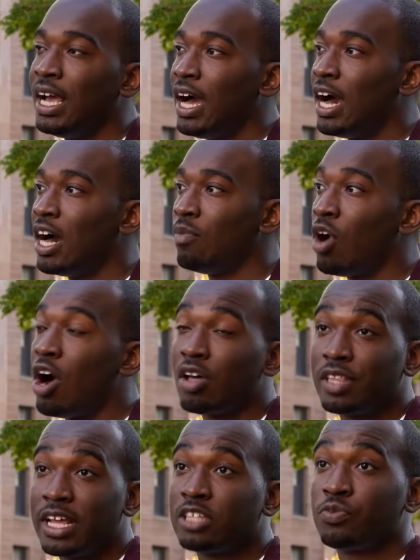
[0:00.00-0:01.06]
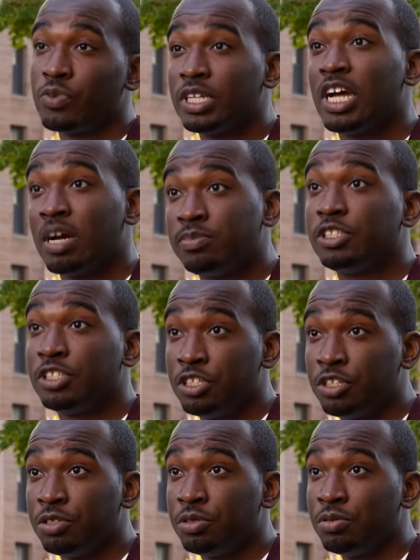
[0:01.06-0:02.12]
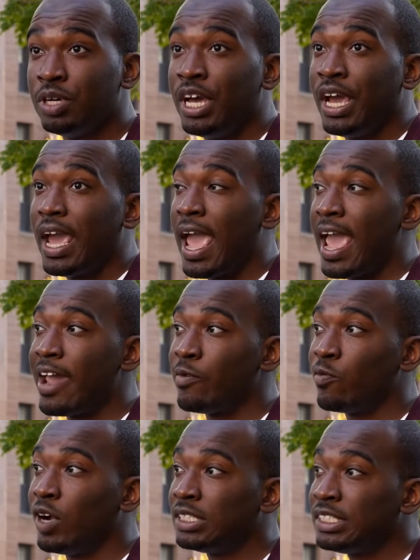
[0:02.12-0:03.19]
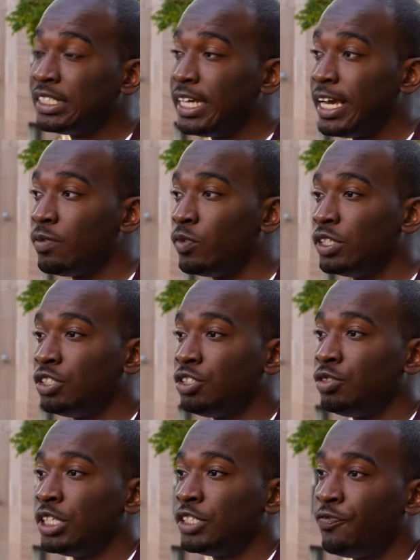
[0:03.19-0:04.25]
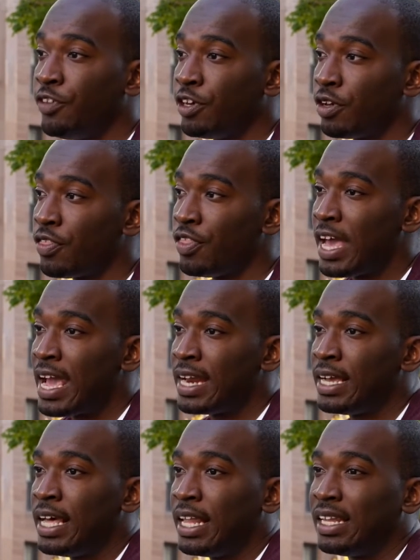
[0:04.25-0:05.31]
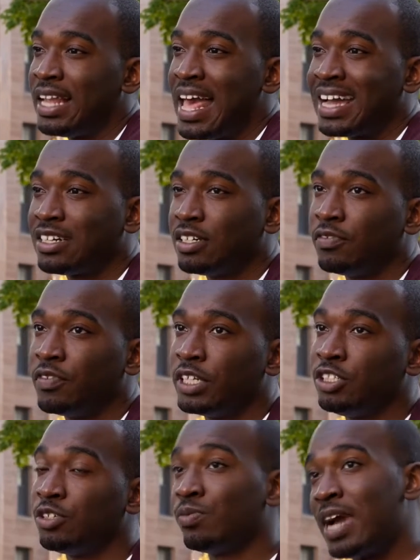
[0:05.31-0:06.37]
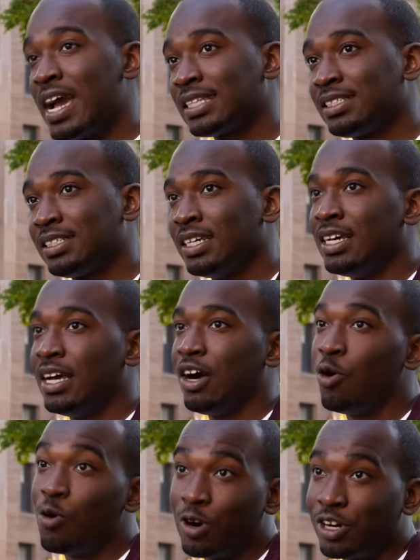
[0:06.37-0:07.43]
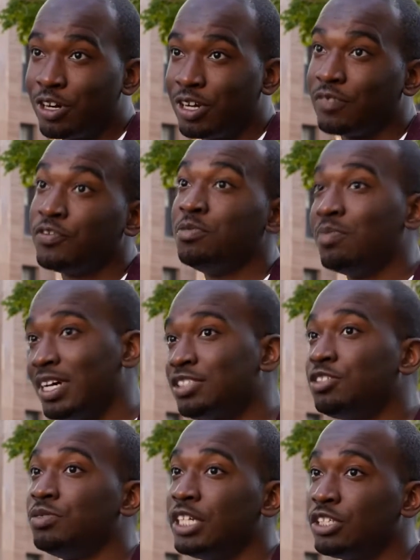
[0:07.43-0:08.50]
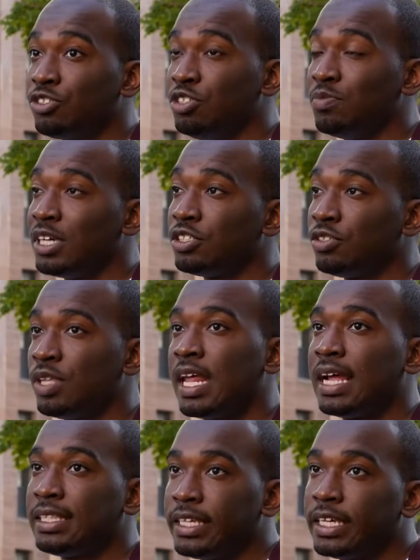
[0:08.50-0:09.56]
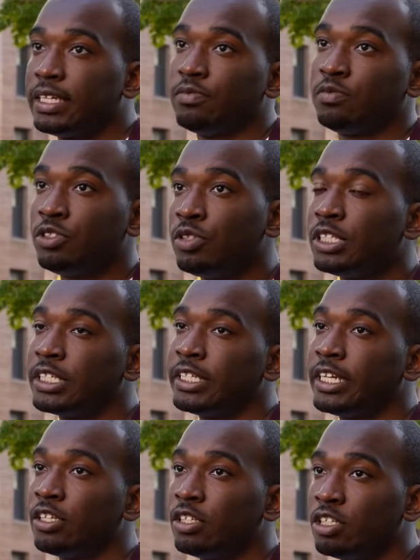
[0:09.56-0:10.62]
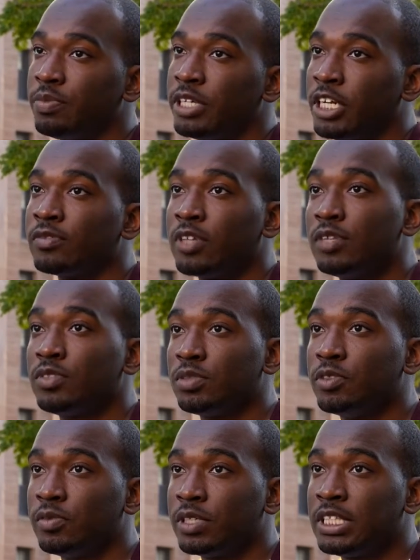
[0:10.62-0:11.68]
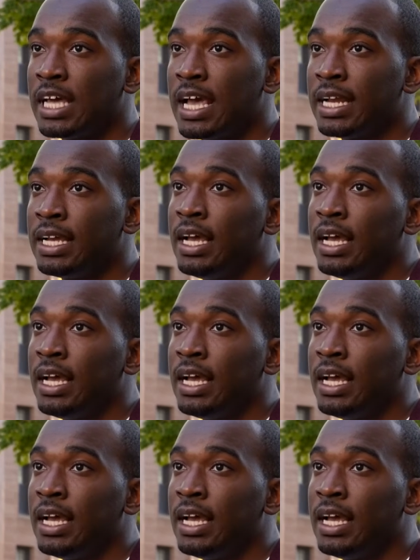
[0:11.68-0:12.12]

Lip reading: All that is really up to you. And once again, when students feel that lack of a direct order of you must do this or you must do that, I think students can get a little bit uncomfortable with that.